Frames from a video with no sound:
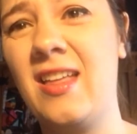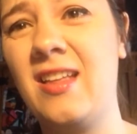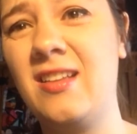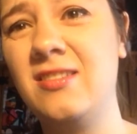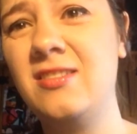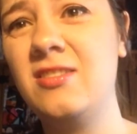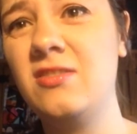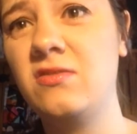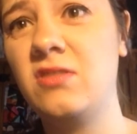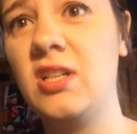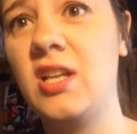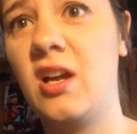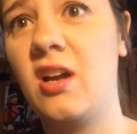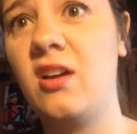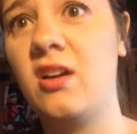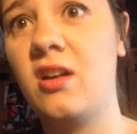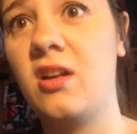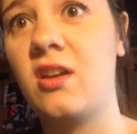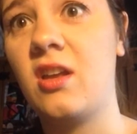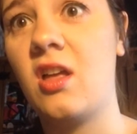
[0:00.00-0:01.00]
This is really
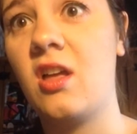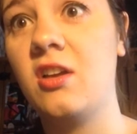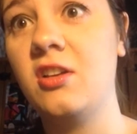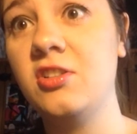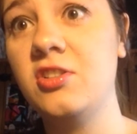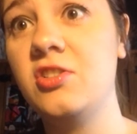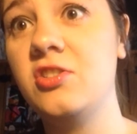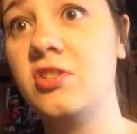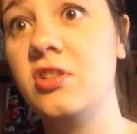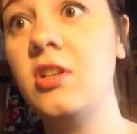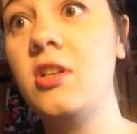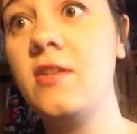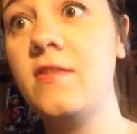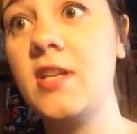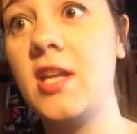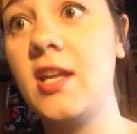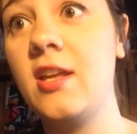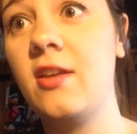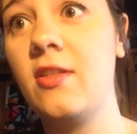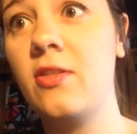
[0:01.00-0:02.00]
hard. I should have
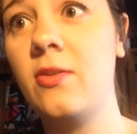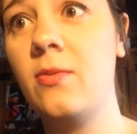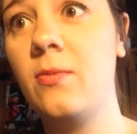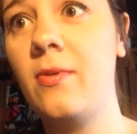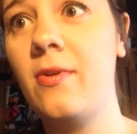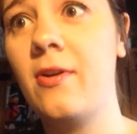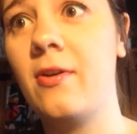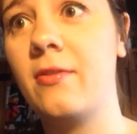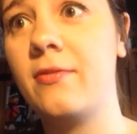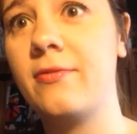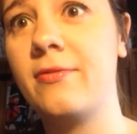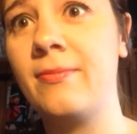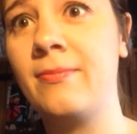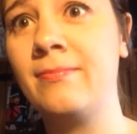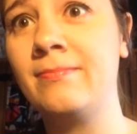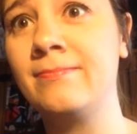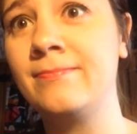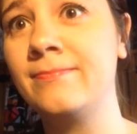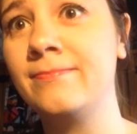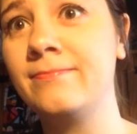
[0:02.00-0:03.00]
taken them off.
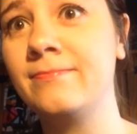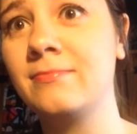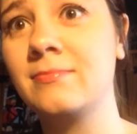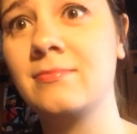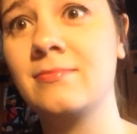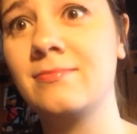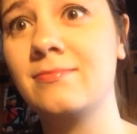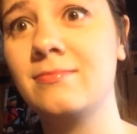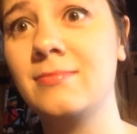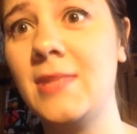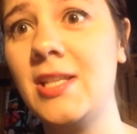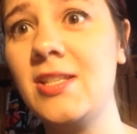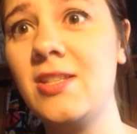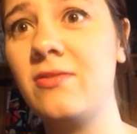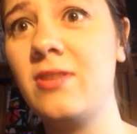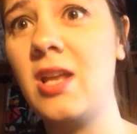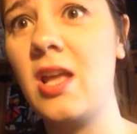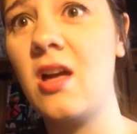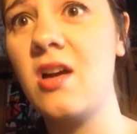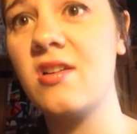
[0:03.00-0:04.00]
This
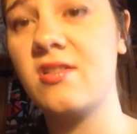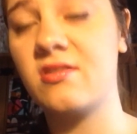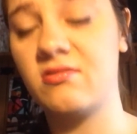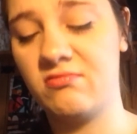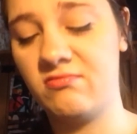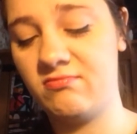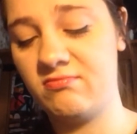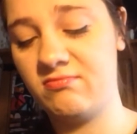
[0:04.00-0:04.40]
is really hard.